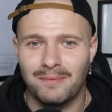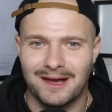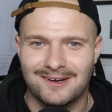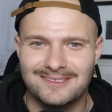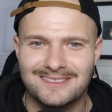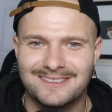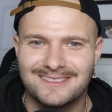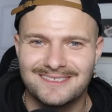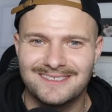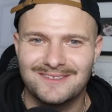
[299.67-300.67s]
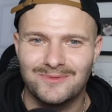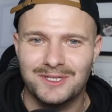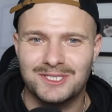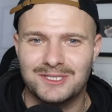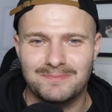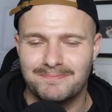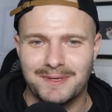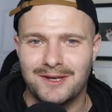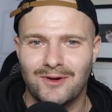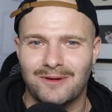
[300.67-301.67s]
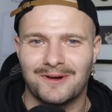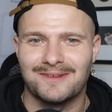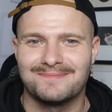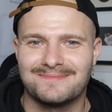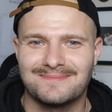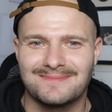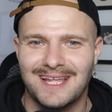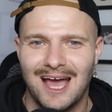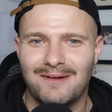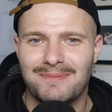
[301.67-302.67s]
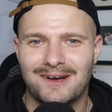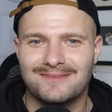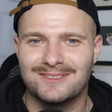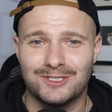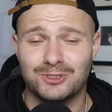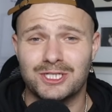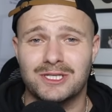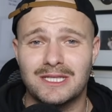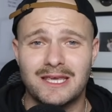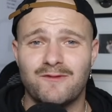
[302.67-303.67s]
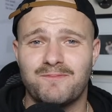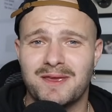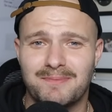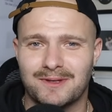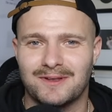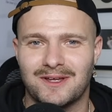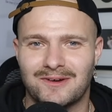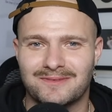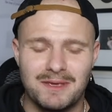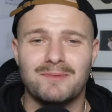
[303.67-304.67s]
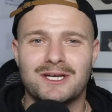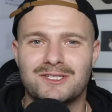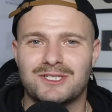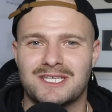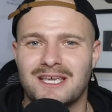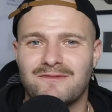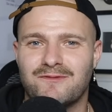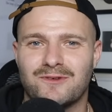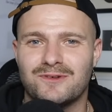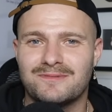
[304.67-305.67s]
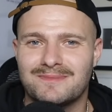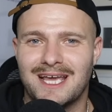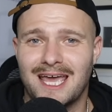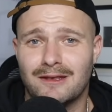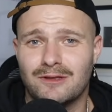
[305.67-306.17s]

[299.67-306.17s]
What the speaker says: about we just be normal. How about you just leave people alone? People can just eat food and